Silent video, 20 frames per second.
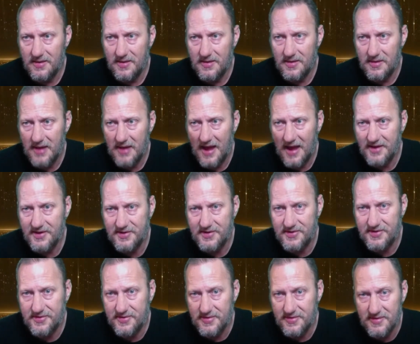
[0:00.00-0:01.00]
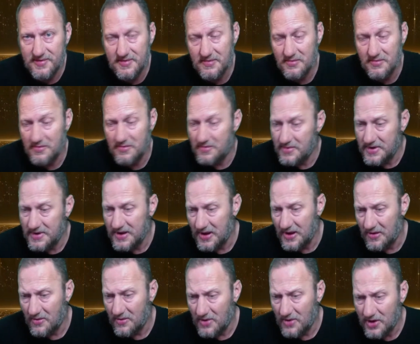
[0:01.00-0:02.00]
I just, you
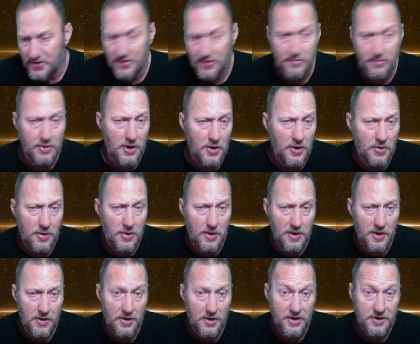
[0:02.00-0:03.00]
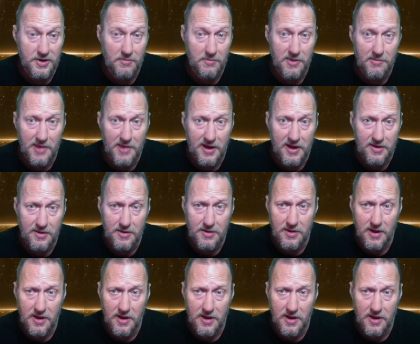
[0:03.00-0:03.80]
know, look to grow and look to be better,